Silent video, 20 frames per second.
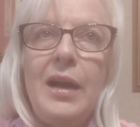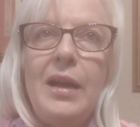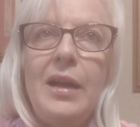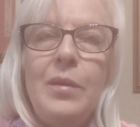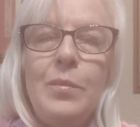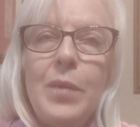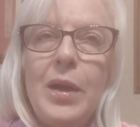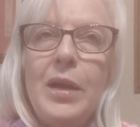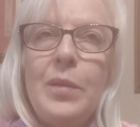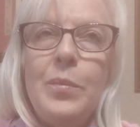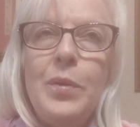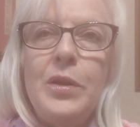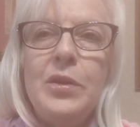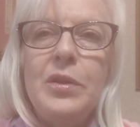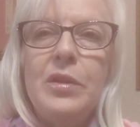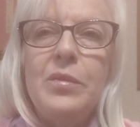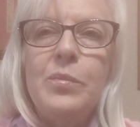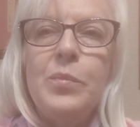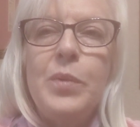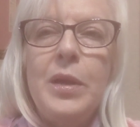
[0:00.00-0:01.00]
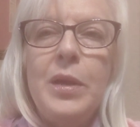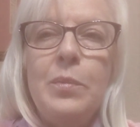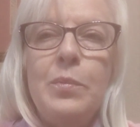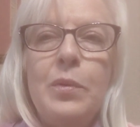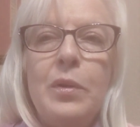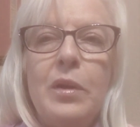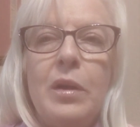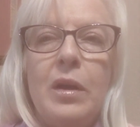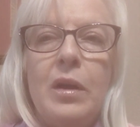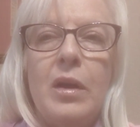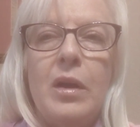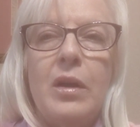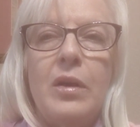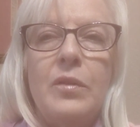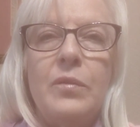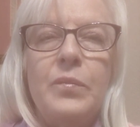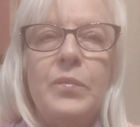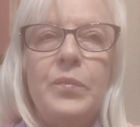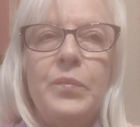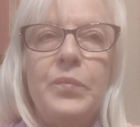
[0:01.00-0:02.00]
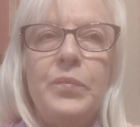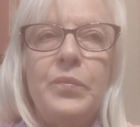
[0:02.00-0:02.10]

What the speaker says: In my opinion, people are